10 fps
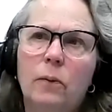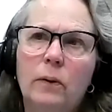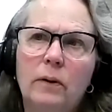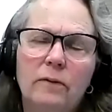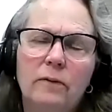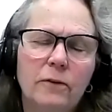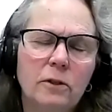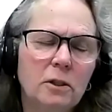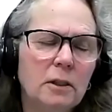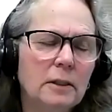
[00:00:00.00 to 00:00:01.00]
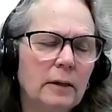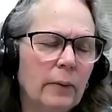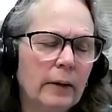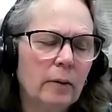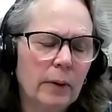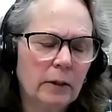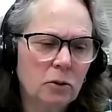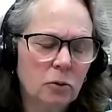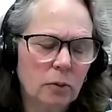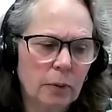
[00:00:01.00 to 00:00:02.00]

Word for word: one of the first things I recommend to